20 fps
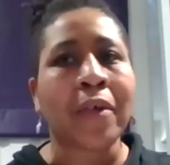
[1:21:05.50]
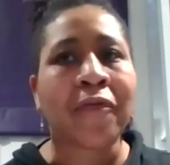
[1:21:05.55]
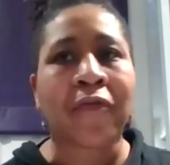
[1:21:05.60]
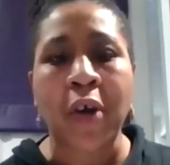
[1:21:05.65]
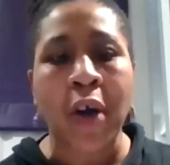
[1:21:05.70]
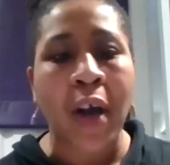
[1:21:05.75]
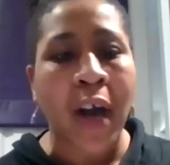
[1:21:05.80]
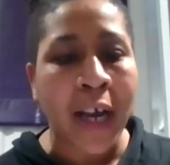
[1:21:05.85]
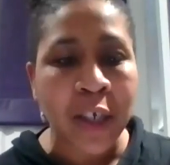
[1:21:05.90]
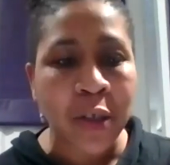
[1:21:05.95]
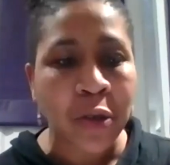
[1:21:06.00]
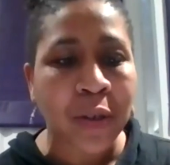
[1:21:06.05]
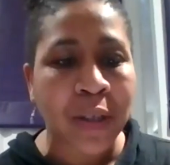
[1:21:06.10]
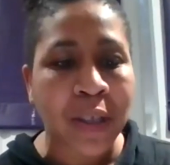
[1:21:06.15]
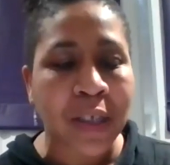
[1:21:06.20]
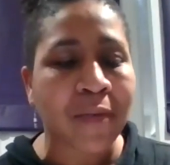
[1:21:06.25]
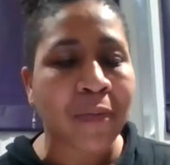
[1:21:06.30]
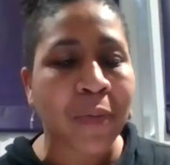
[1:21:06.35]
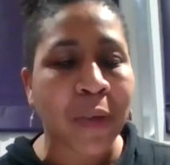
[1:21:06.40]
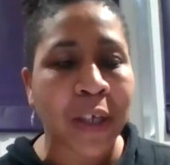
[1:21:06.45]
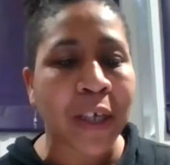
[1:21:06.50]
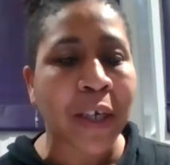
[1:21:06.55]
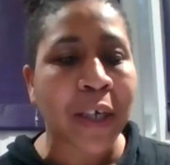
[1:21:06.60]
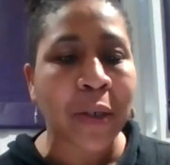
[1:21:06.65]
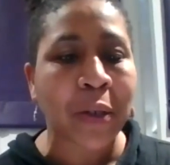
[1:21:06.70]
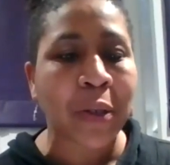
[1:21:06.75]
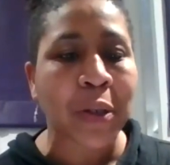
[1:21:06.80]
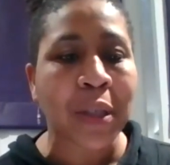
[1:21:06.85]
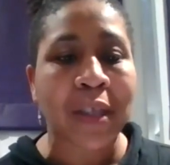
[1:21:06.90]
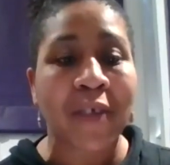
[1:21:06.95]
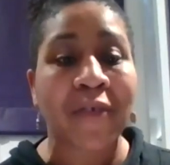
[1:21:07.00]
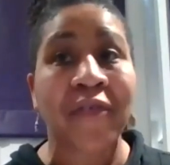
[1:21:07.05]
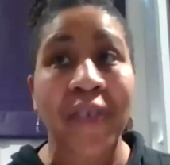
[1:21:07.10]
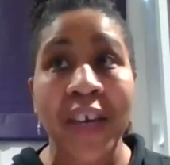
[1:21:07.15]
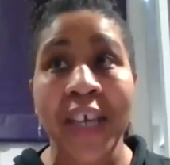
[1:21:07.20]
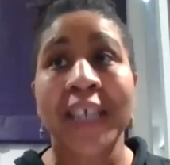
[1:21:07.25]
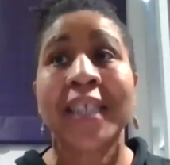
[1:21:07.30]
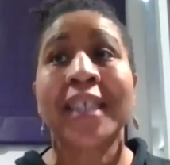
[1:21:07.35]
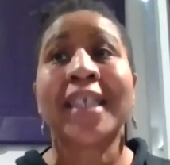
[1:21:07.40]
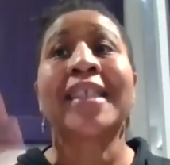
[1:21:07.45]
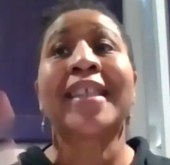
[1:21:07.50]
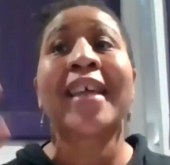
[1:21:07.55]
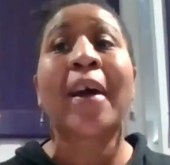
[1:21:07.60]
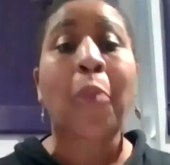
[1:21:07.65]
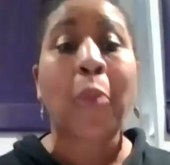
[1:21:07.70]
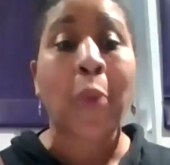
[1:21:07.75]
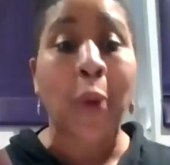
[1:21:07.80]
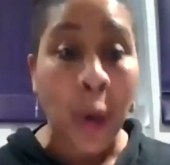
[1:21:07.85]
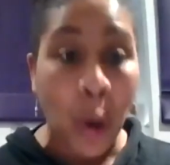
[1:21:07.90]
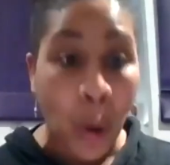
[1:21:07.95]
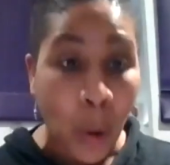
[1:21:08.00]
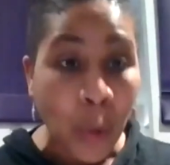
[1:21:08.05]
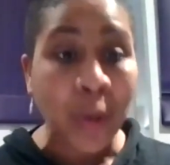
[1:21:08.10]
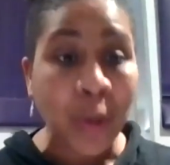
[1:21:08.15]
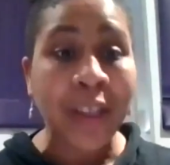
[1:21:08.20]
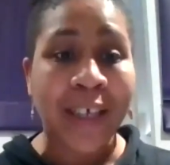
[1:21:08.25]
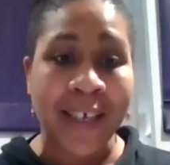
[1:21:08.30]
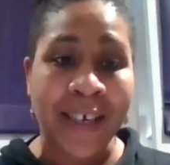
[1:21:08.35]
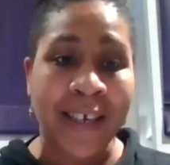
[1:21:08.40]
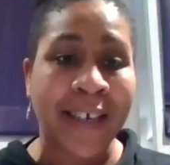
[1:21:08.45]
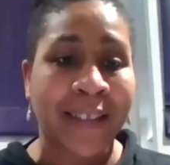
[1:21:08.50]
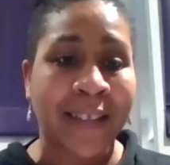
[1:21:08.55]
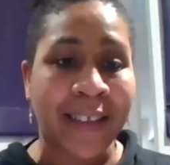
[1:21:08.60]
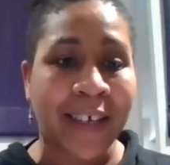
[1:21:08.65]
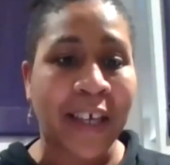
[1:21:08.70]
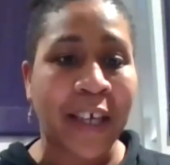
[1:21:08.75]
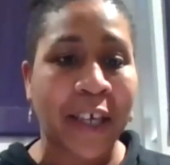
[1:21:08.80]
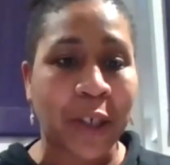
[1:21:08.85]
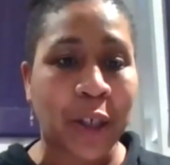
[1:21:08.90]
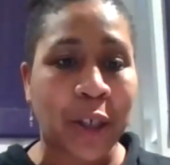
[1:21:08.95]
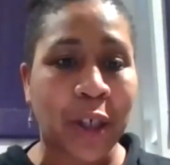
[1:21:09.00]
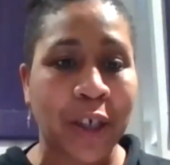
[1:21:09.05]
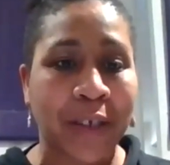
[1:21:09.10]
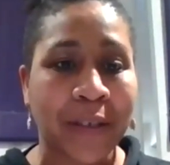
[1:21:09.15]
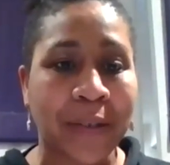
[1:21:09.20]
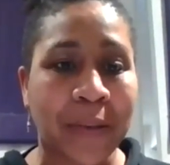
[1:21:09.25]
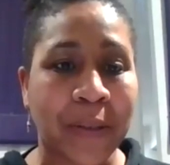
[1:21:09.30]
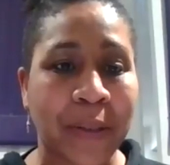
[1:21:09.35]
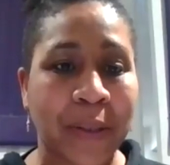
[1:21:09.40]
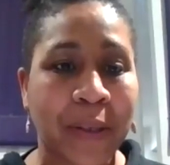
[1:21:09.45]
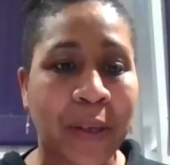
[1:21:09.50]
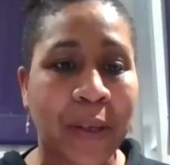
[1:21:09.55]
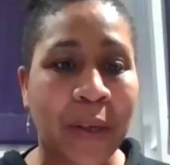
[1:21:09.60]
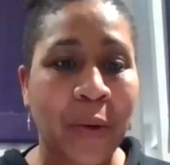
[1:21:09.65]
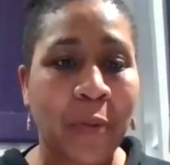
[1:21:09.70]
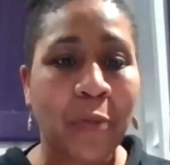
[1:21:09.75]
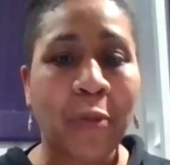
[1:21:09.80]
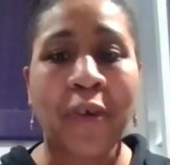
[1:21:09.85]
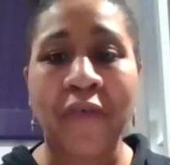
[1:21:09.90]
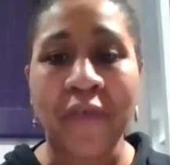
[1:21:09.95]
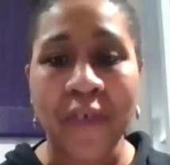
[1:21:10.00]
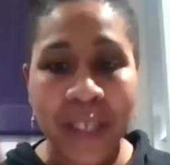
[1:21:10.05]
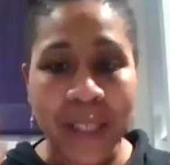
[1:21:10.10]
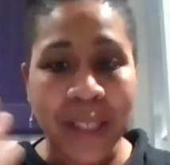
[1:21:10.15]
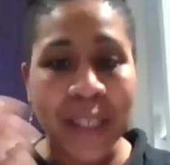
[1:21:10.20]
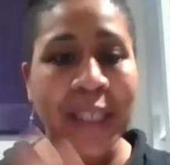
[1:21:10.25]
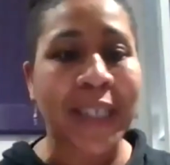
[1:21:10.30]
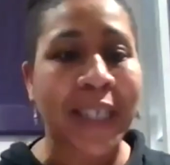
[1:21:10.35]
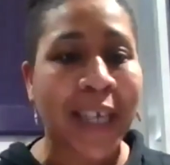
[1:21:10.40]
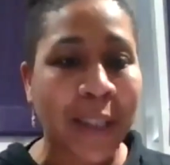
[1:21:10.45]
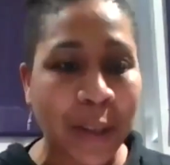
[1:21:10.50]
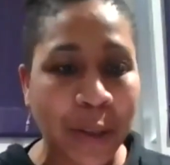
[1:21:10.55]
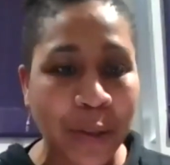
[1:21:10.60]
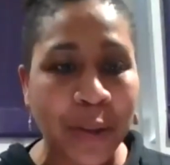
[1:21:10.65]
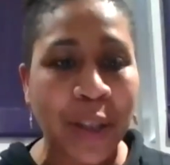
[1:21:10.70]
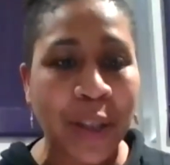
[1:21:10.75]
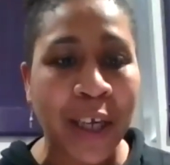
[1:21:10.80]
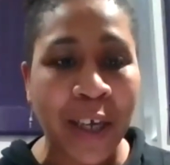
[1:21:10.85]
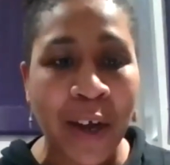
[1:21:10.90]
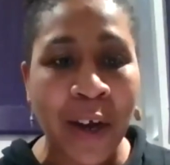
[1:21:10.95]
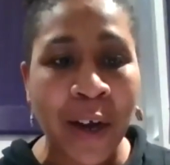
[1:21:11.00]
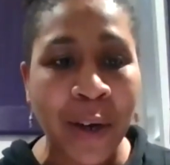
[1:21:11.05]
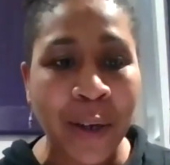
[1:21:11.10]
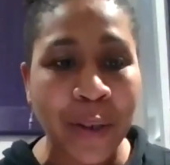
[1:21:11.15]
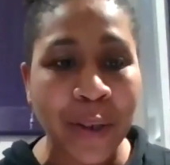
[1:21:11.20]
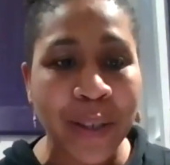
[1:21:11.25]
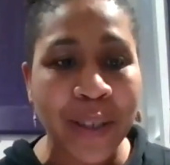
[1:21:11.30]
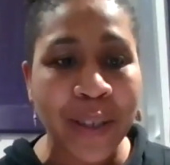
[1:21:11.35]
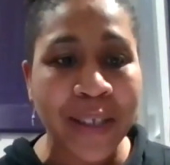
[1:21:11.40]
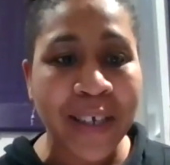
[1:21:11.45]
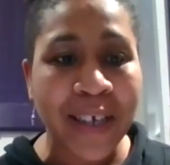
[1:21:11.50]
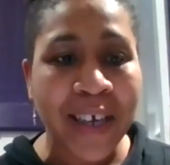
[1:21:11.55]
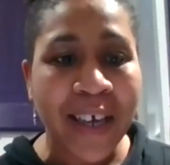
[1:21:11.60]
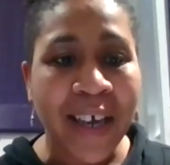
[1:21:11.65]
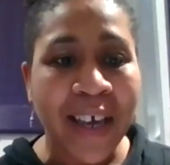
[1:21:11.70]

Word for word: for hundreds of years, the faces that were only in the kitchens were faces that look like ours.